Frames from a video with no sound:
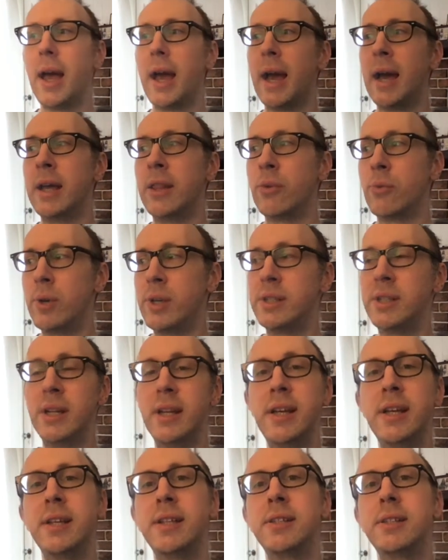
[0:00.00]
And the reason
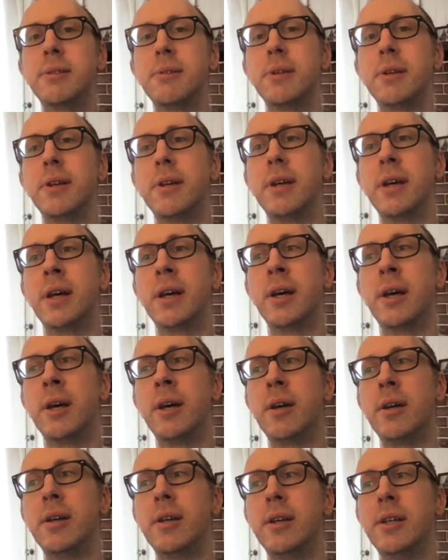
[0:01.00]
is
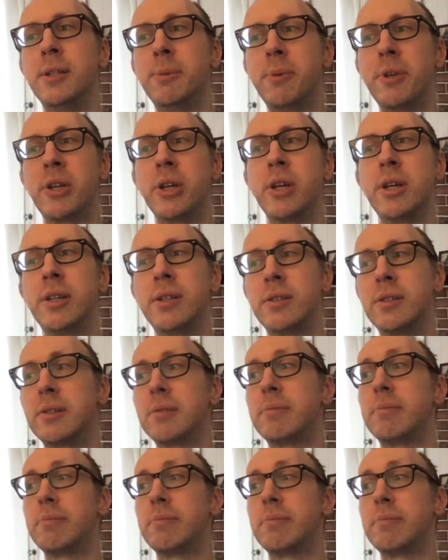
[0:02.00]
because